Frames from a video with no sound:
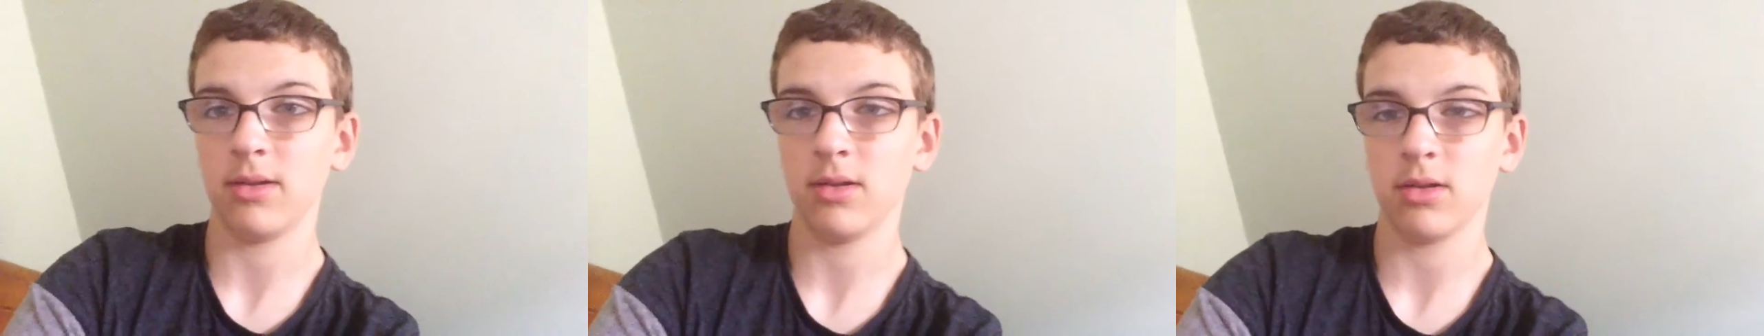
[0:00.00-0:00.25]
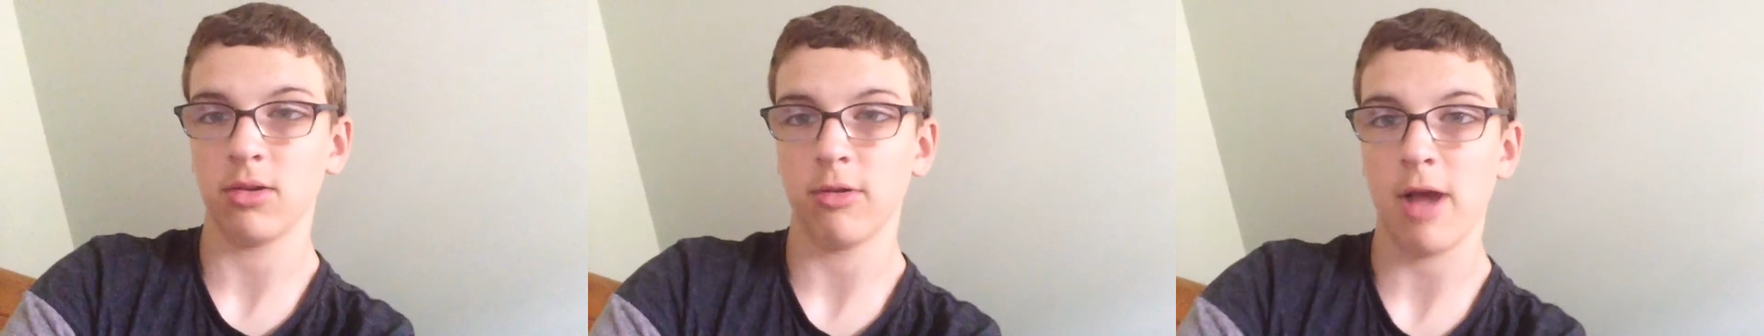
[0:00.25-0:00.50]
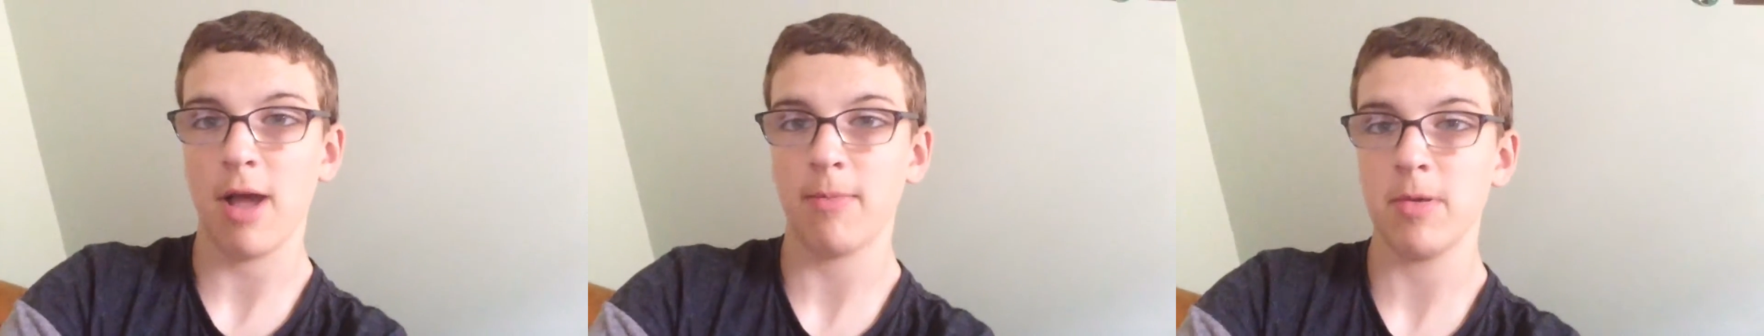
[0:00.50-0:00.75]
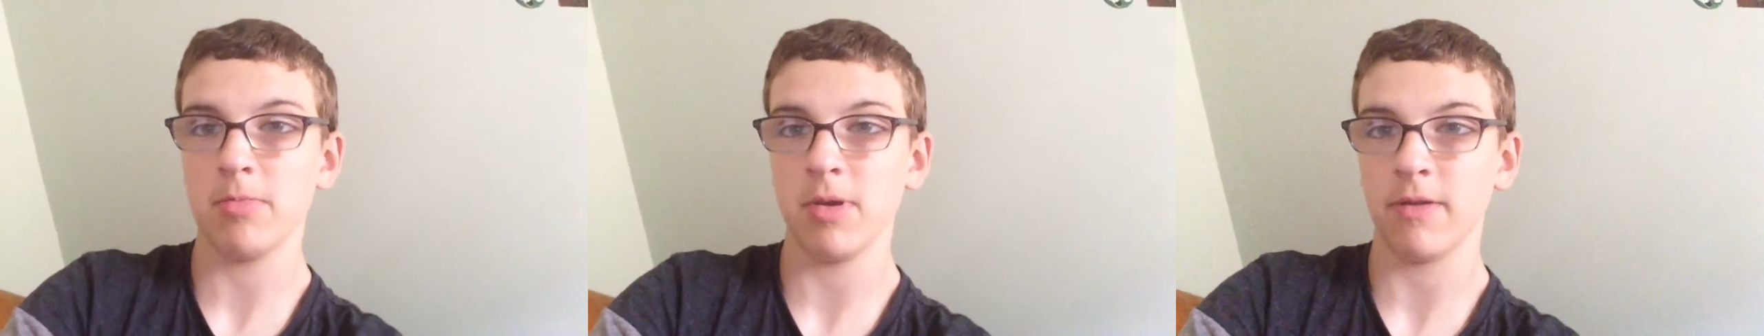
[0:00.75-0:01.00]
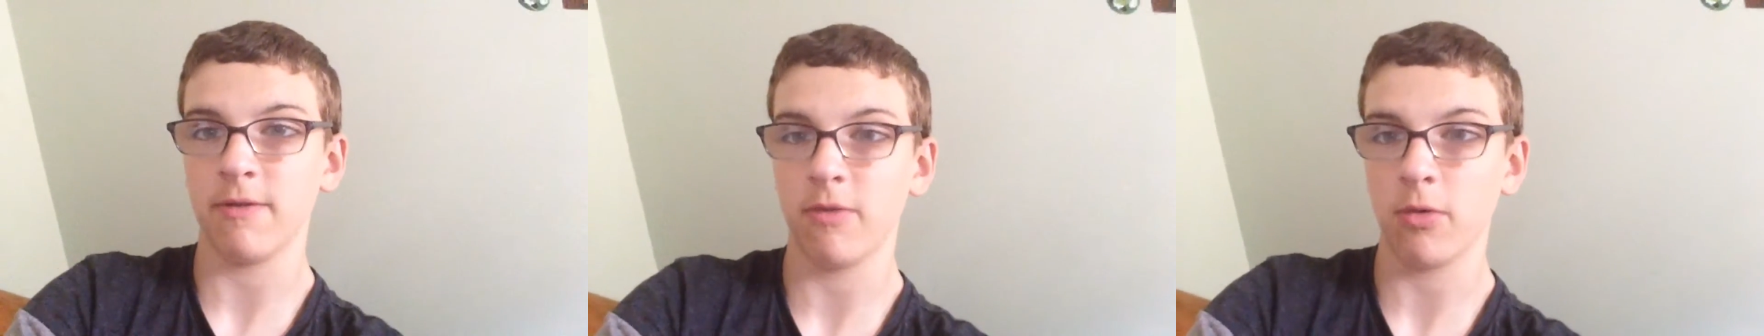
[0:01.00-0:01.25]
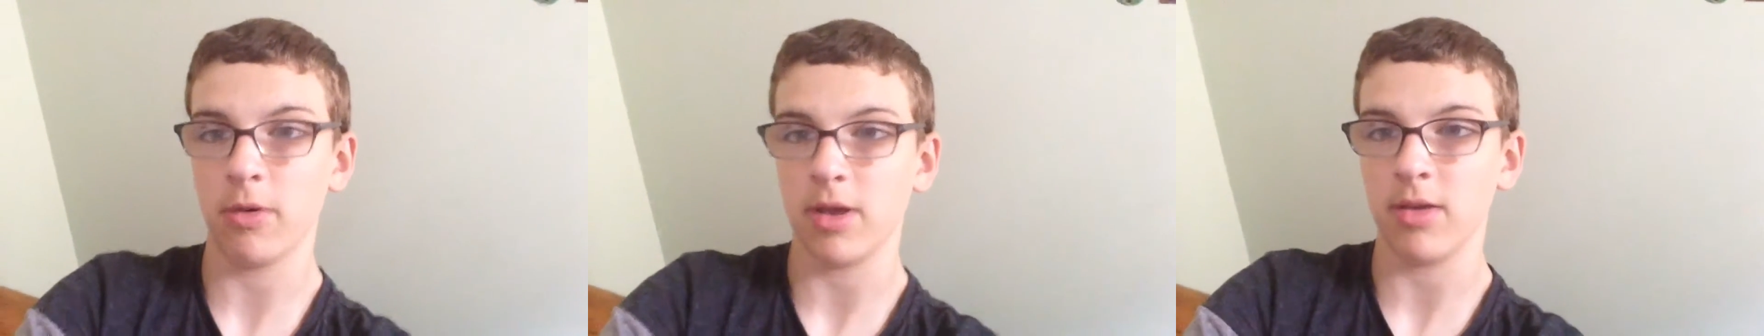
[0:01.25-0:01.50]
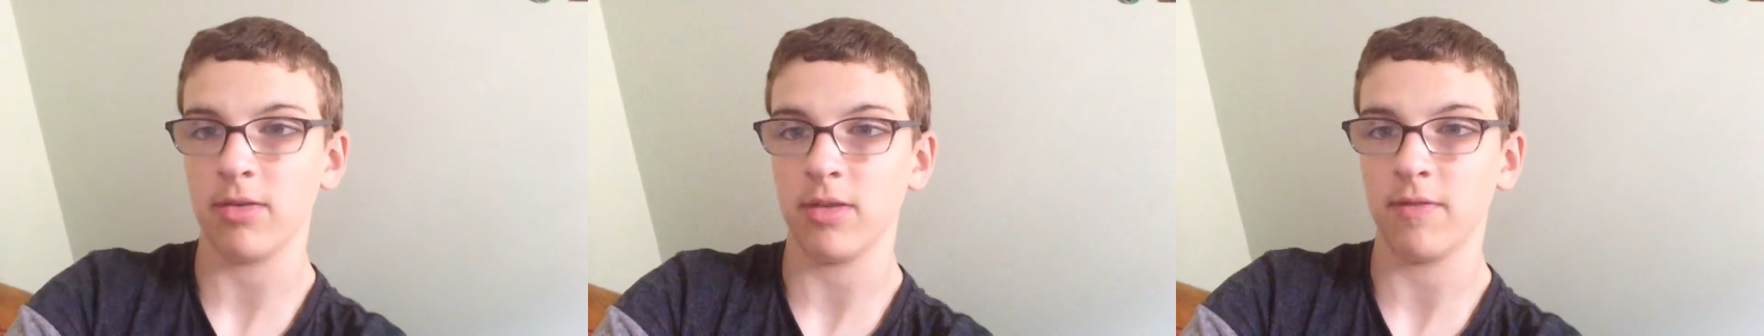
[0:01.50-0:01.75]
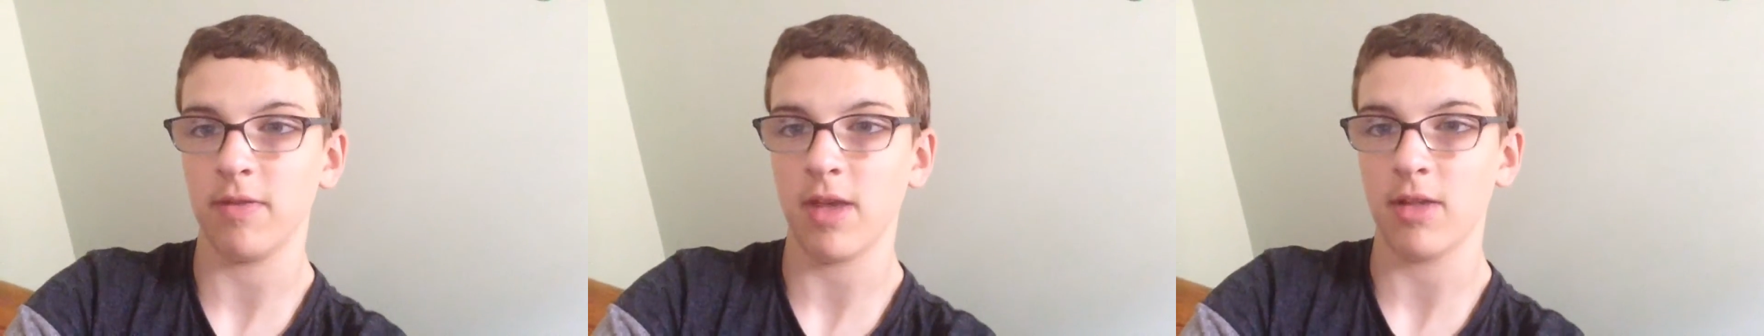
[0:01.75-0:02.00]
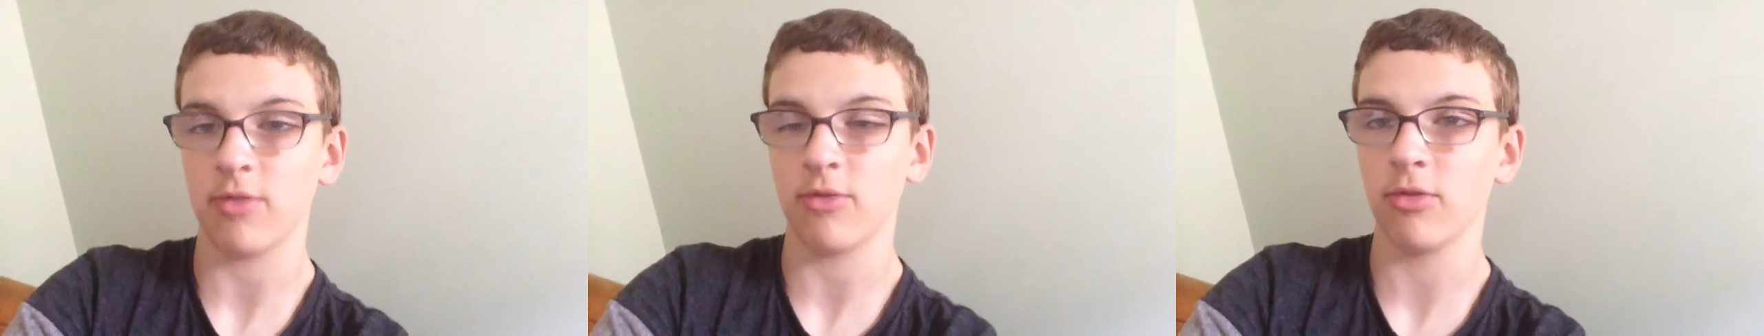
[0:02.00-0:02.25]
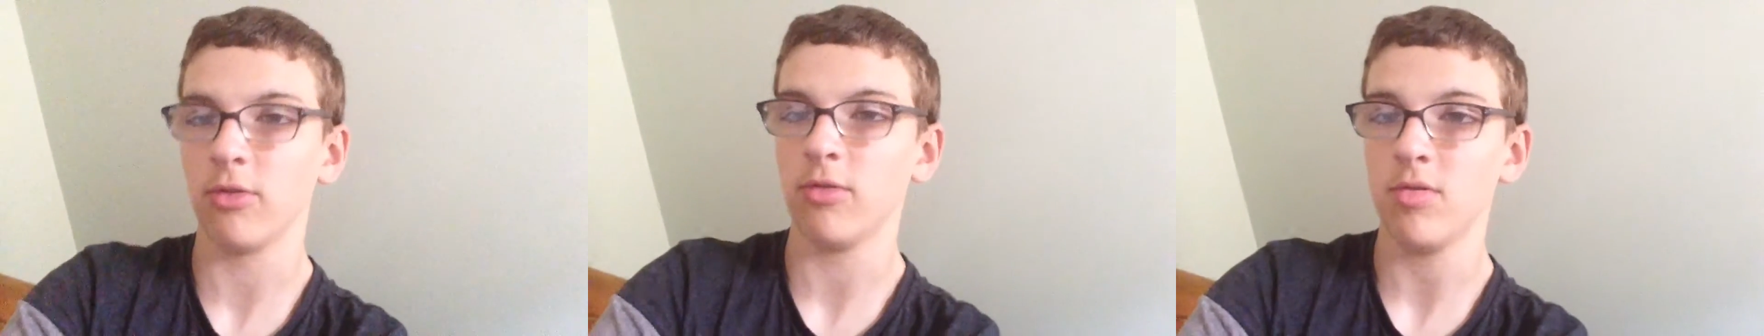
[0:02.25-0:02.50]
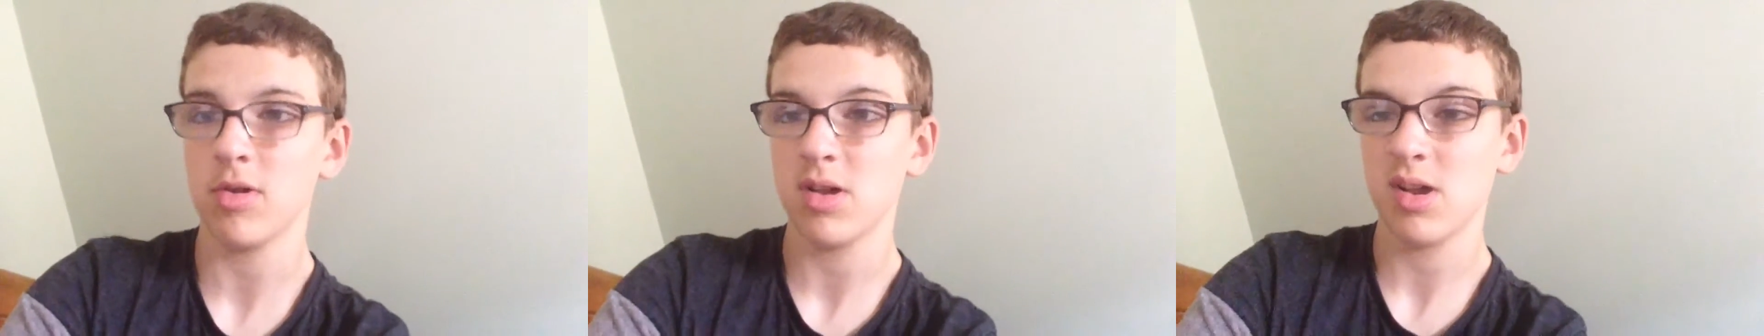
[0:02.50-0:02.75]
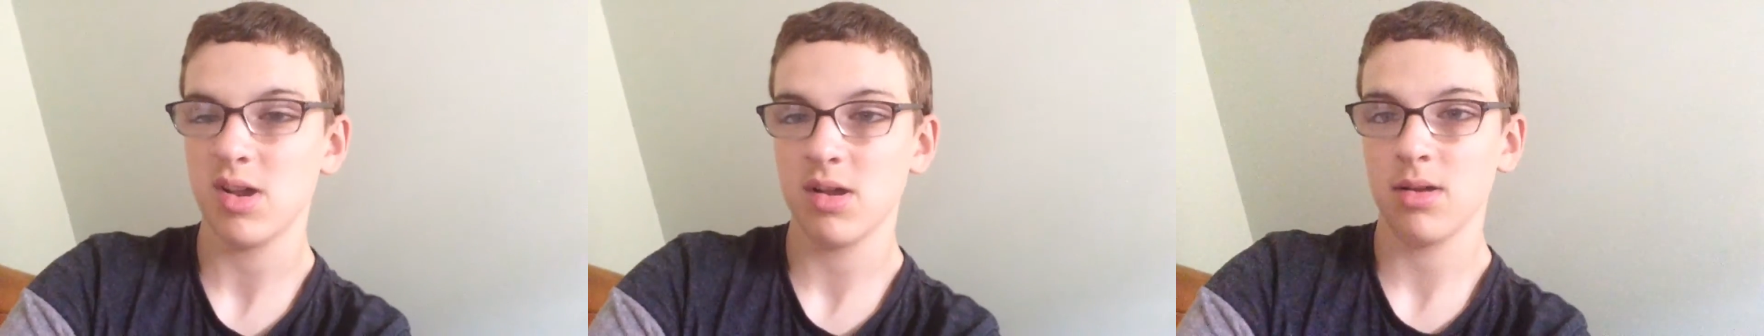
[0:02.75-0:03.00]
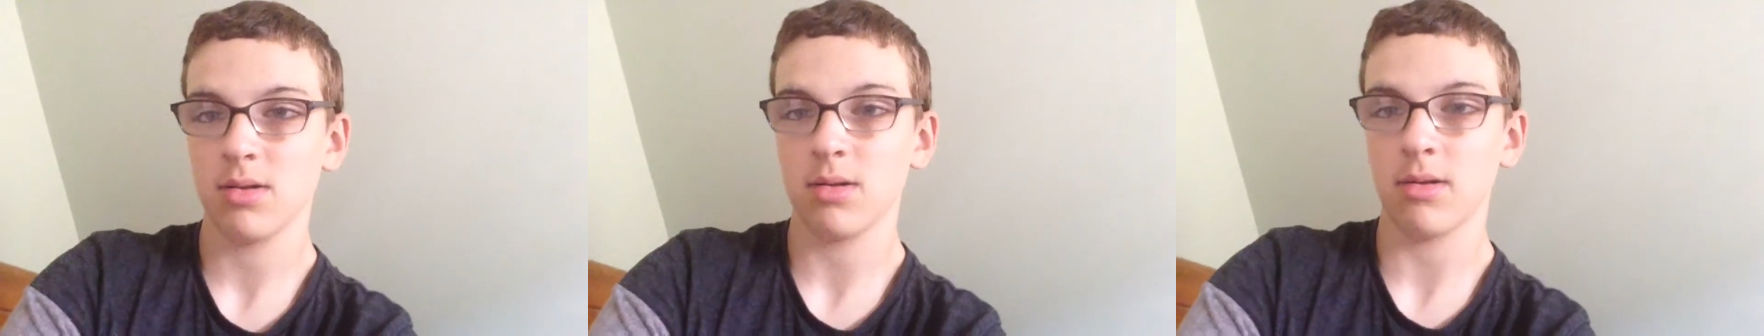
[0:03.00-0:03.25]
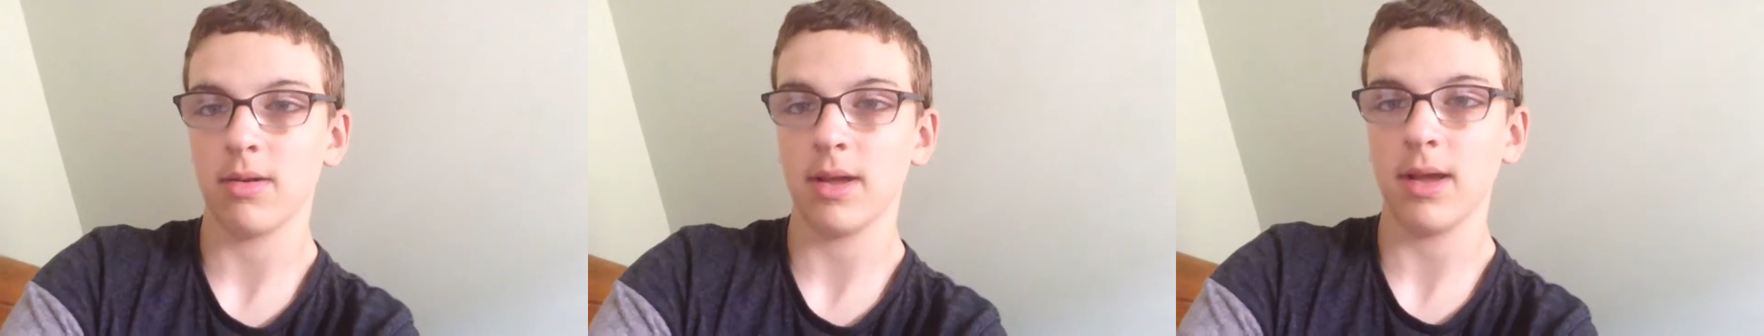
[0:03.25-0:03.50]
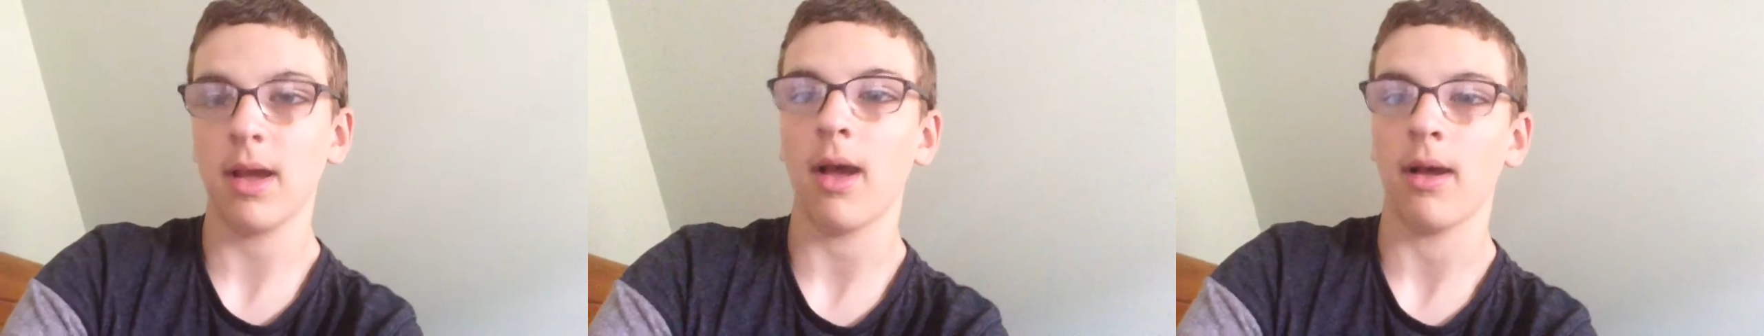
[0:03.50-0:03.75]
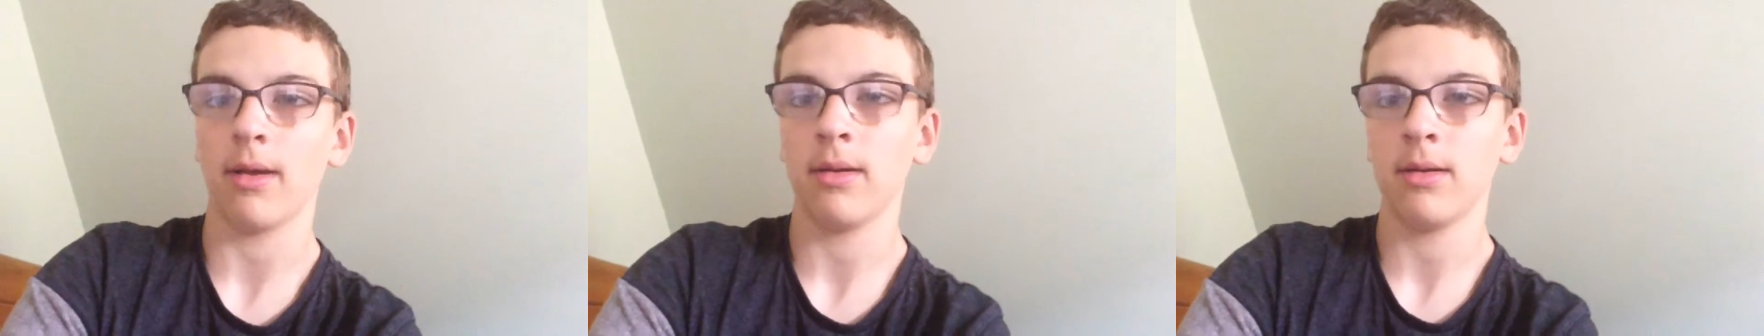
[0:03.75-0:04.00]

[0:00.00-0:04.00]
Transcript: So happy big 40th if that's true. So yeah.